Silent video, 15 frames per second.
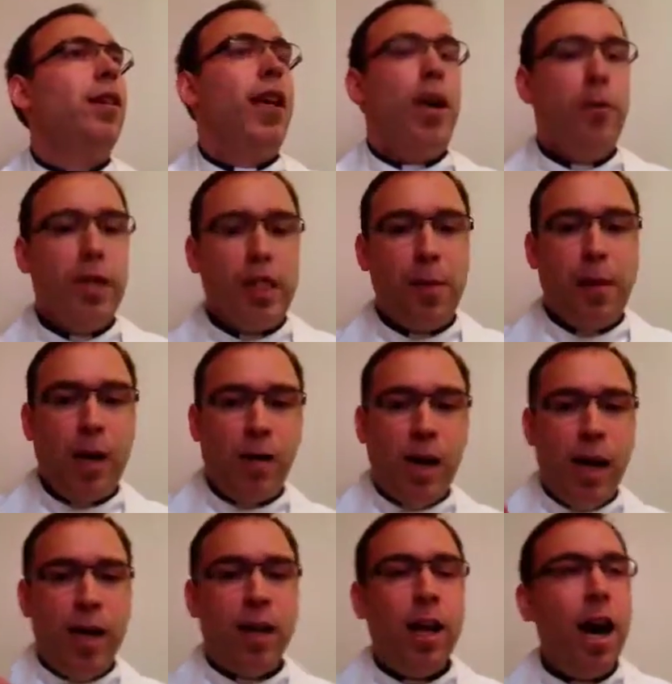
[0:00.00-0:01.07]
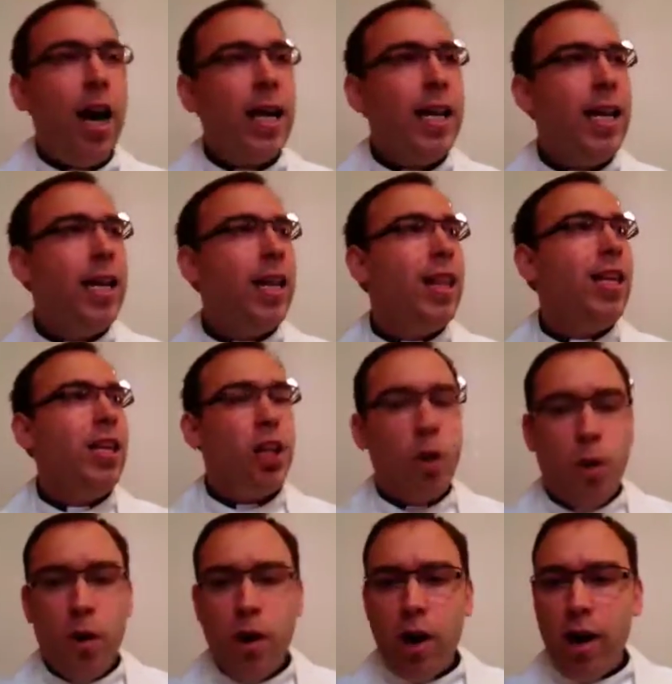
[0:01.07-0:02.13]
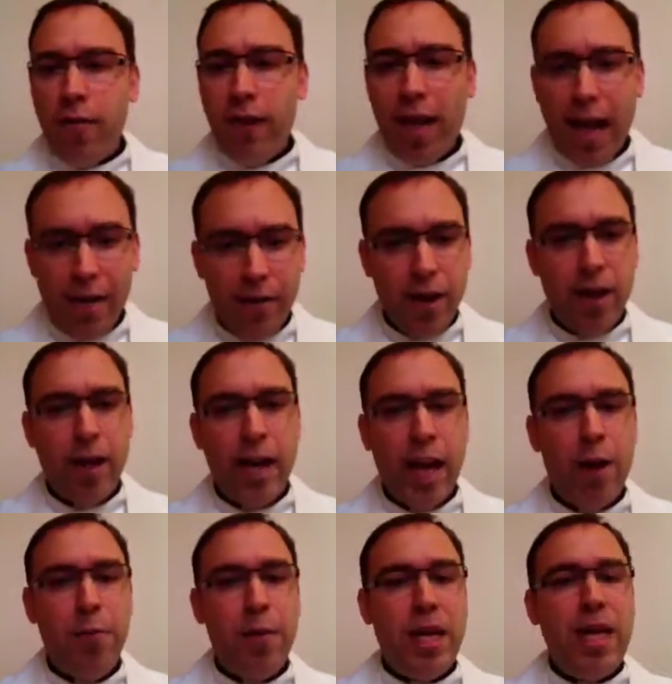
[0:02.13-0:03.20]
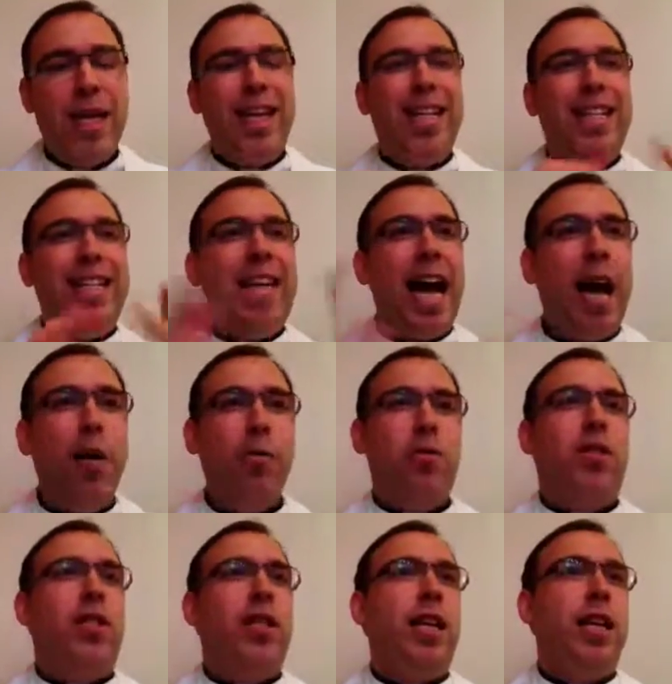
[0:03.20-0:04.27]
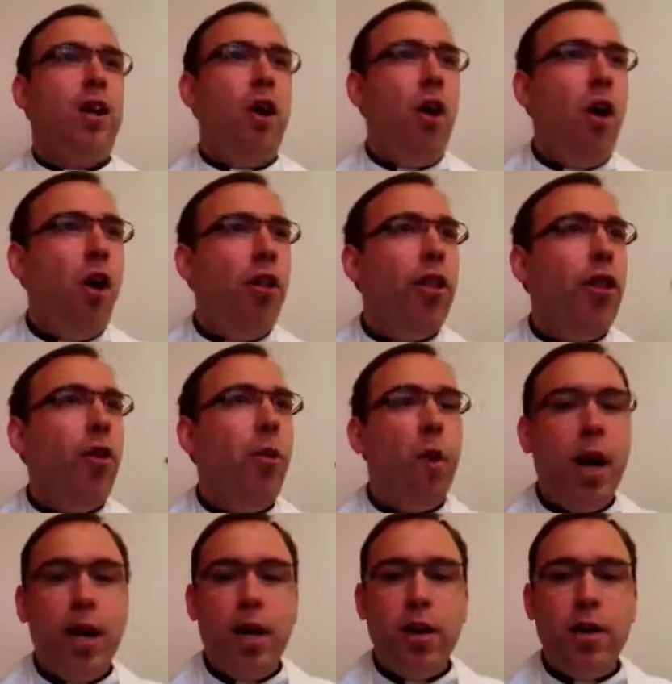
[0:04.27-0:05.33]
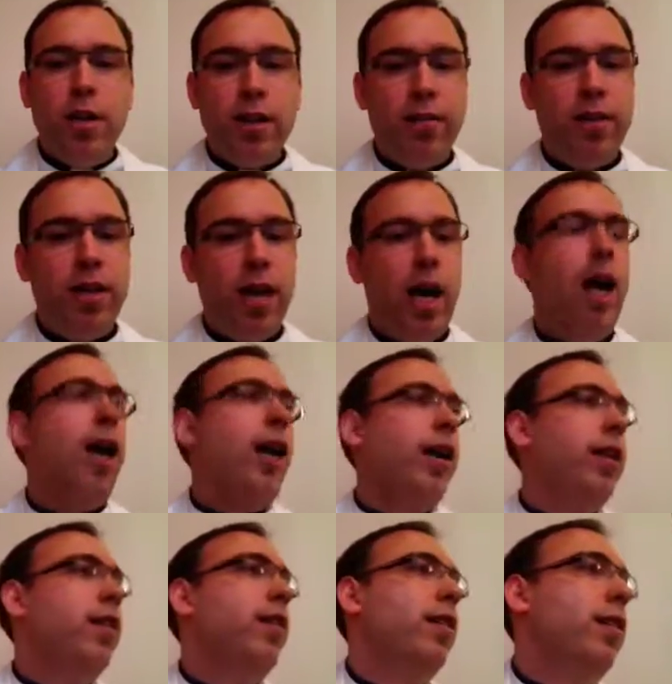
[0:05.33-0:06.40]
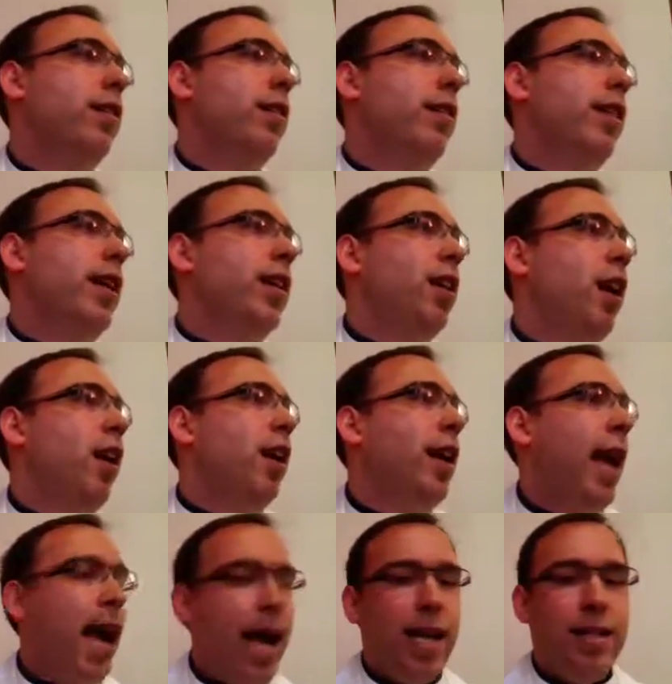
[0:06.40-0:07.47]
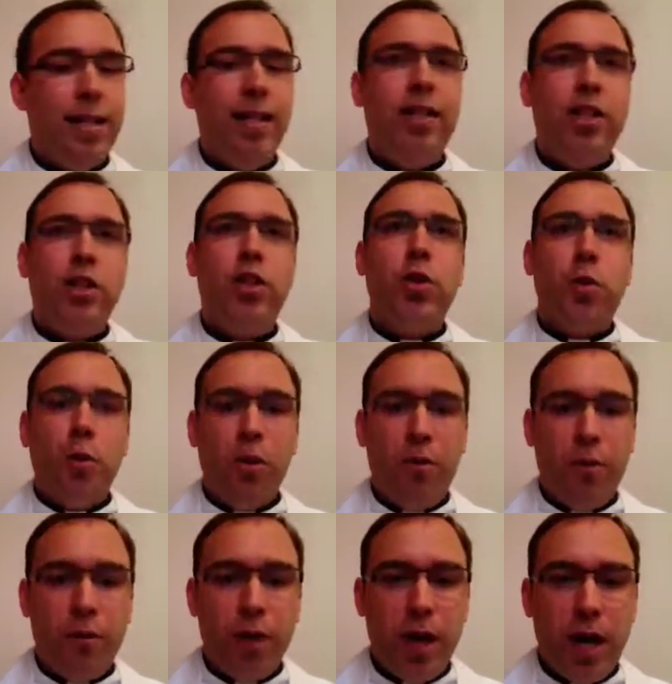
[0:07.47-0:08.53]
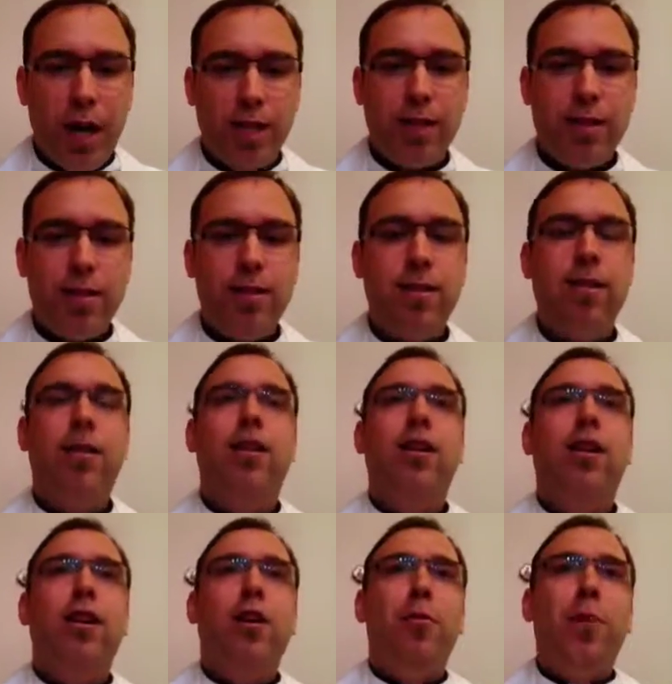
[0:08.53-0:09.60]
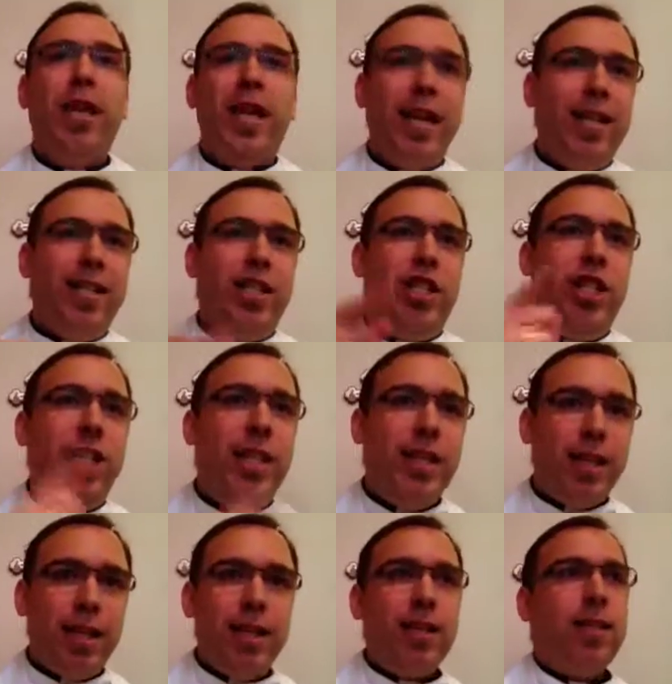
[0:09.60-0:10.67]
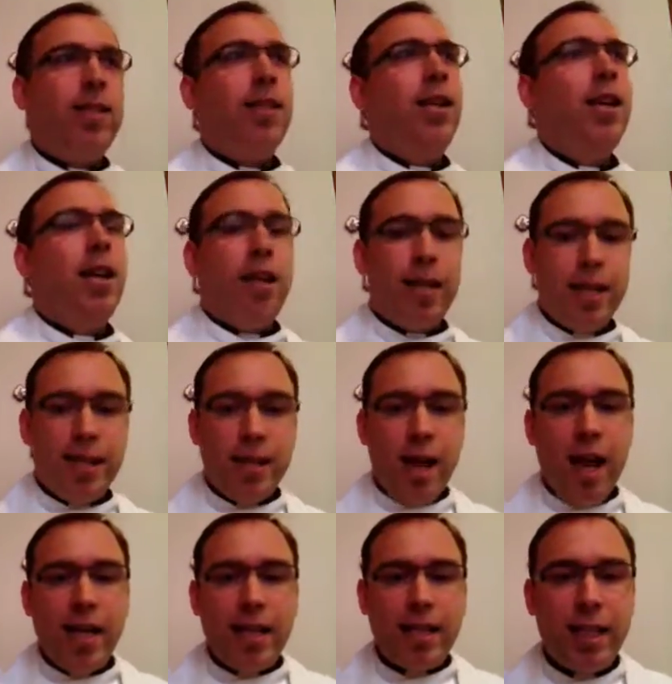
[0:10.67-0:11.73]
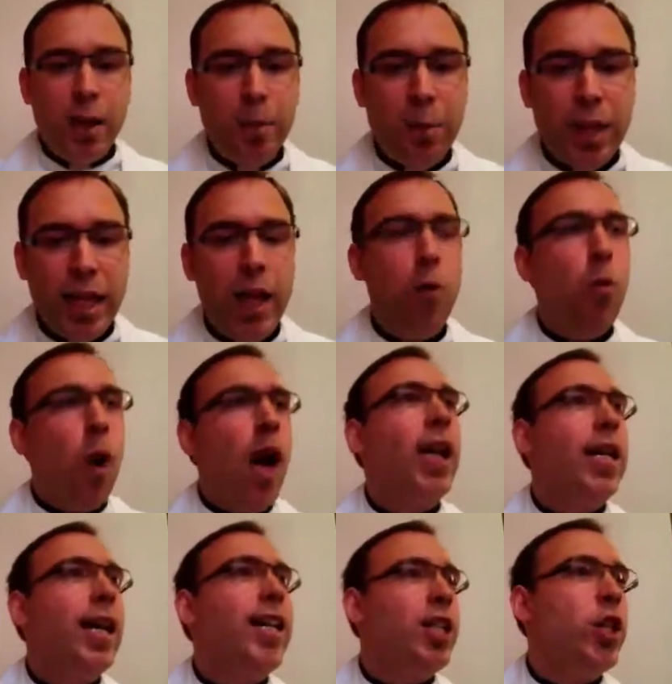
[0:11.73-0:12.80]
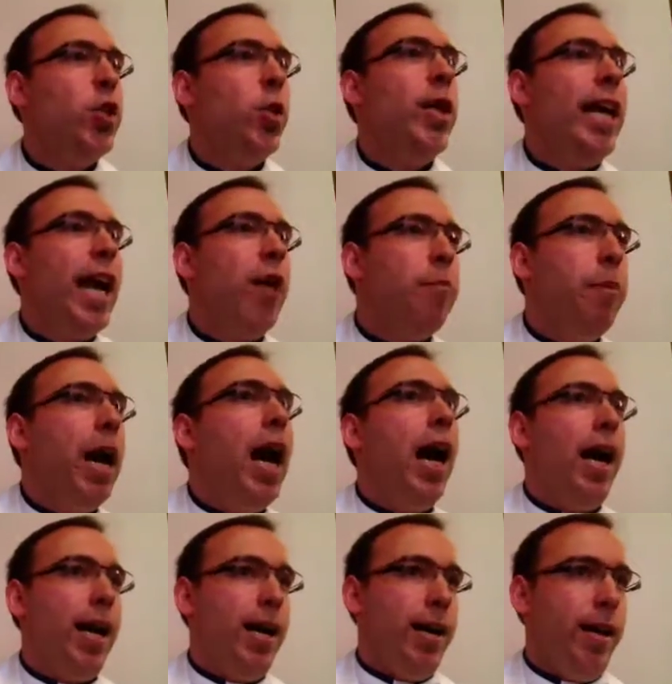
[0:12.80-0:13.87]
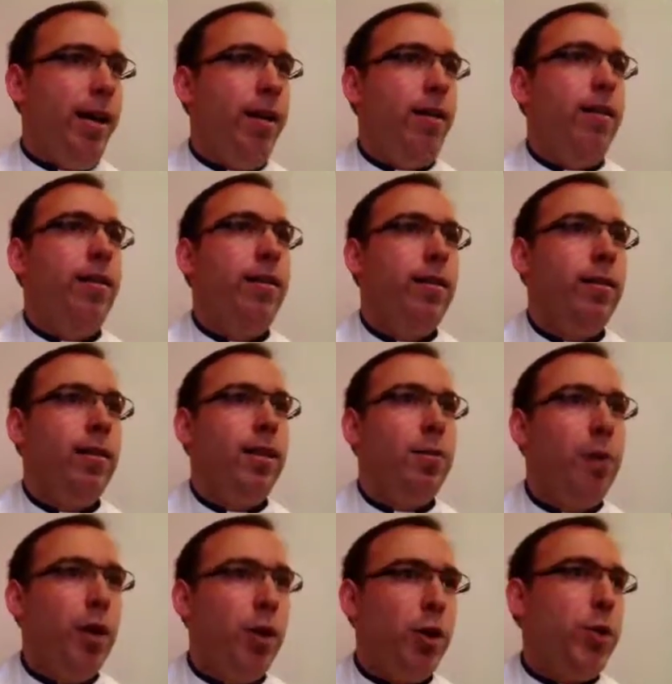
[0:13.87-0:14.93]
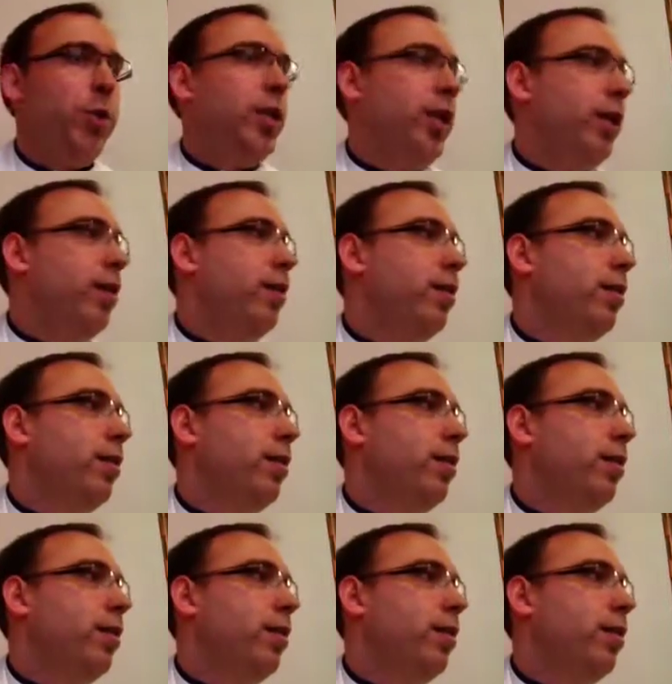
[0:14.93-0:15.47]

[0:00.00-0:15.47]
It was about unlocking the door of heaven and being doused in all the wonders of God that God has in store for us. Because Jesus does not simply want us to get by spiritually.